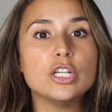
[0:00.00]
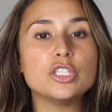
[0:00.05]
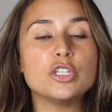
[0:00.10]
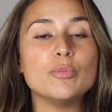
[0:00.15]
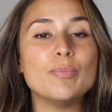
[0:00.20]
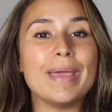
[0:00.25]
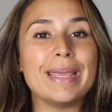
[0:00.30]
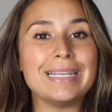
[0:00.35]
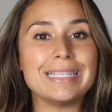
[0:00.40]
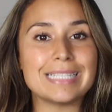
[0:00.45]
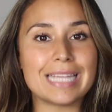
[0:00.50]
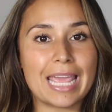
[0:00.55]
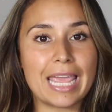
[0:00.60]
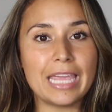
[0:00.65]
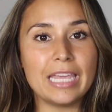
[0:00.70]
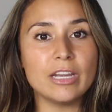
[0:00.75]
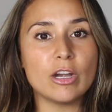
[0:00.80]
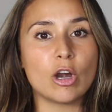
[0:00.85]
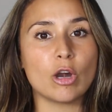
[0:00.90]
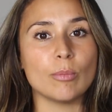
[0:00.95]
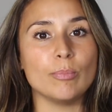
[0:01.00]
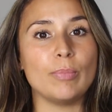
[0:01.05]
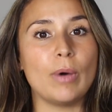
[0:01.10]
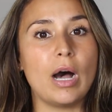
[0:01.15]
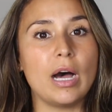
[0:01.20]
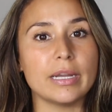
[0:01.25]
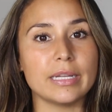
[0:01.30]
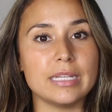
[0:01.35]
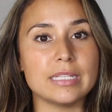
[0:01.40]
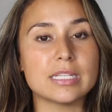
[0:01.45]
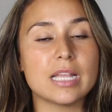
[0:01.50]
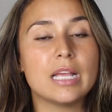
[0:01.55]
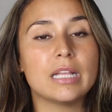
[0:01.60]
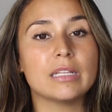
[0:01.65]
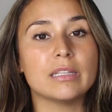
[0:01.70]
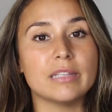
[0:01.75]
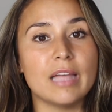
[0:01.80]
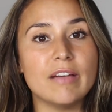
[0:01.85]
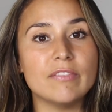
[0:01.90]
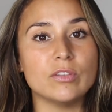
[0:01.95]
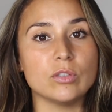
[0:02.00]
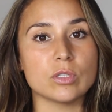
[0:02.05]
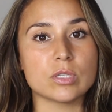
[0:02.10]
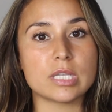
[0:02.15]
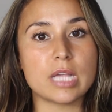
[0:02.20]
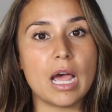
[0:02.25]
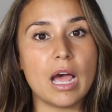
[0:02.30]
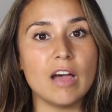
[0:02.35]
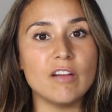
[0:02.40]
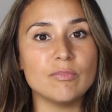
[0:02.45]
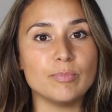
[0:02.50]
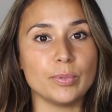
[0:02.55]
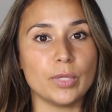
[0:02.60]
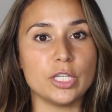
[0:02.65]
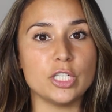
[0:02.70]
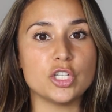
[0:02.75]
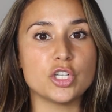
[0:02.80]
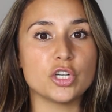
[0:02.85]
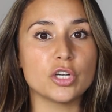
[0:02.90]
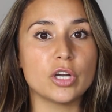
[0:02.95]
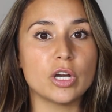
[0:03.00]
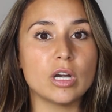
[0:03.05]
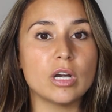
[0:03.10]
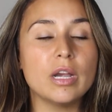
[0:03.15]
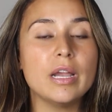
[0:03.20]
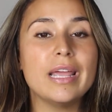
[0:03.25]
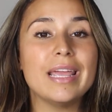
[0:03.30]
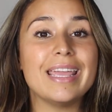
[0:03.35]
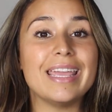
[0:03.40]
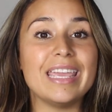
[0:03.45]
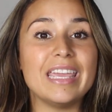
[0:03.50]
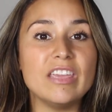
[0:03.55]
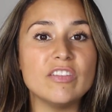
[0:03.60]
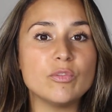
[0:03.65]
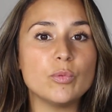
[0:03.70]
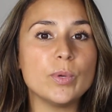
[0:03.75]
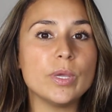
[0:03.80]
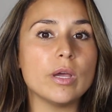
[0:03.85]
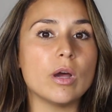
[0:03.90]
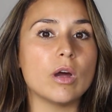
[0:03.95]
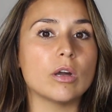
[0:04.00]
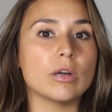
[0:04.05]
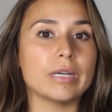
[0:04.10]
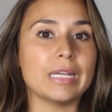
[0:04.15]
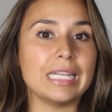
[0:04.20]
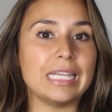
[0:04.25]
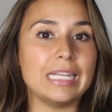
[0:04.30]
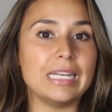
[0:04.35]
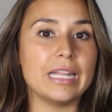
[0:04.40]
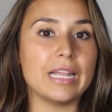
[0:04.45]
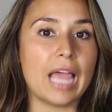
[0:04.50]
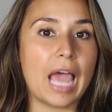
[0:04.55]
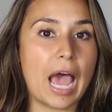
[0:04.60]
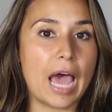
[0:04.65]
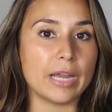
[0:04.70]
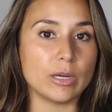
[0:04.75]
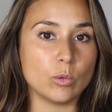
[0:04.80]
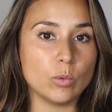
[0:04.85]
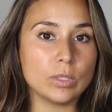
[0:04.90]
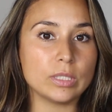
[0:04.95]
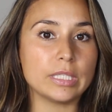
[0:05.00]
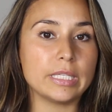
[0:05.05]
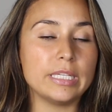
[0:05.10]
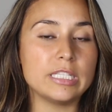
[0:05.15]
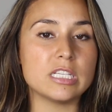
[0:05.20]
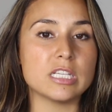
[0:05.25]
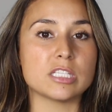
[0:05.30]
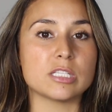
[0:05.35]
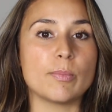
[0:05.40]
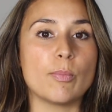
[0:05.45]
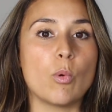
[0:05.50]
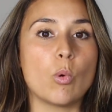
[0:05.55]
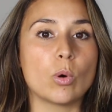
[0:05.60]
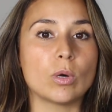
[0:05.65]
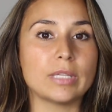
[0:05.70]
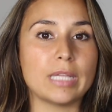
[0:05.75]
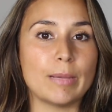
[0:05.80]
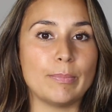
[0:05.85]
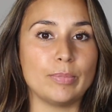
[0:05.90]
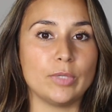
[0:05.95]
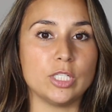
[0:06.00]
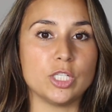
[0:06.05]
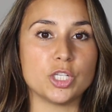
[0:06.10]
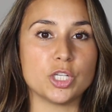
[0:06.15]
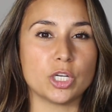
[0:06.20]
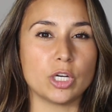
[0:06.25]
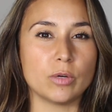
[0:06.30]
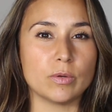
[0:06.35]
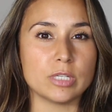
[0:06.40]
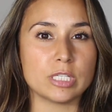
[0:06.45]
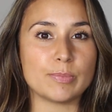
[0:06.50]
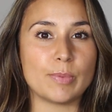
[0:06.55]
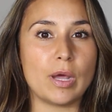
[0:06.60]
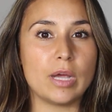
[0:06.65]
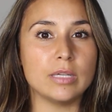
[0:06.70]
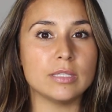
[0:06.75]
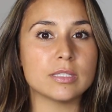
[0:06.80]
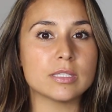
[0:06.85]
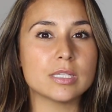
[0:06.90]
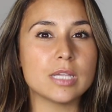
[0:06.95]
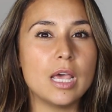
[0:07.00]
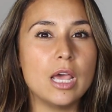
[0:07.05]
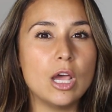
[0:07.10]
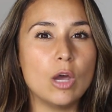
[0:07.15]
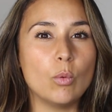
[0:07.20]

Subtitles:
to maintain our body's levels of blood sugar if we aren't eating adequately to support that blood sugar response.